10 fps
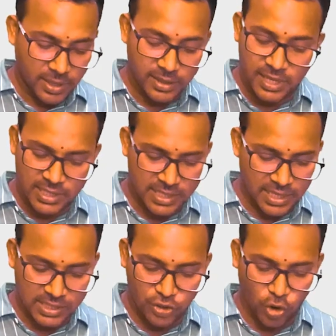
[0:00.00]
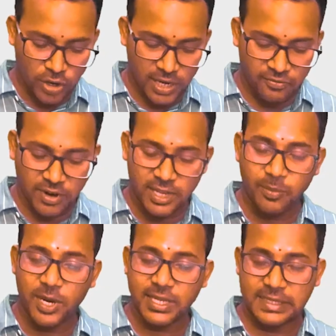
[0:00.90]
this does not affect the
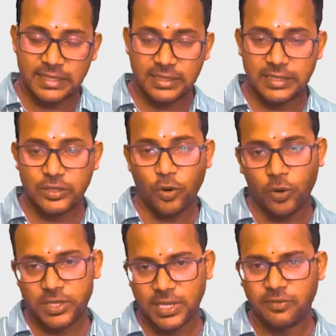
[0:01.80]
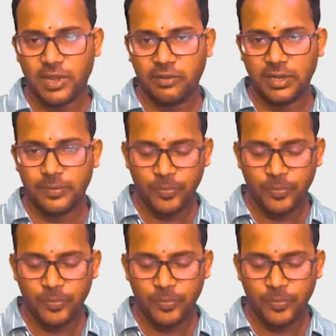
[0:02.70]
metastasis or survival.